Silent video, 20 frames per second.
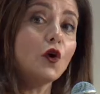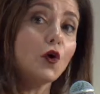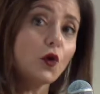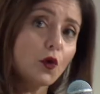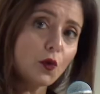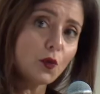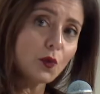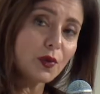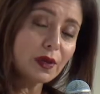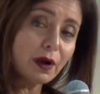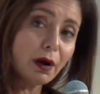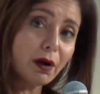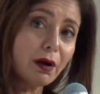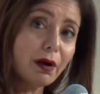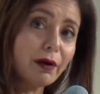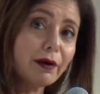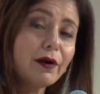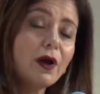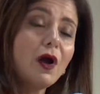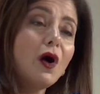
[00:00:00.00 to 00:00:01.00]
who we
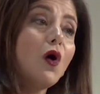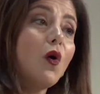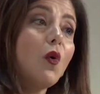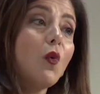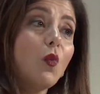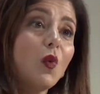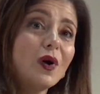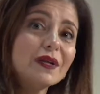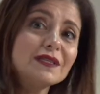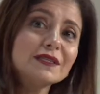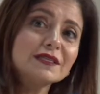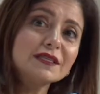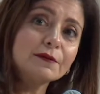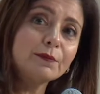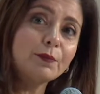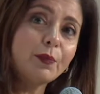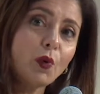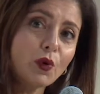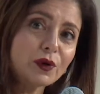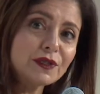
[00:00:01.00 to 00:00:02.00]
are, what is
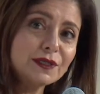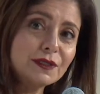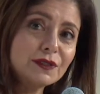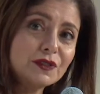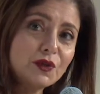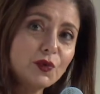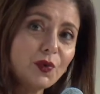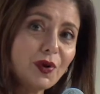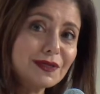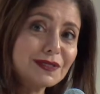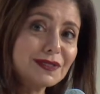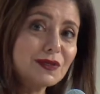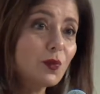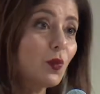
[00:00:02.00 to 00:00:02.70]
important to us,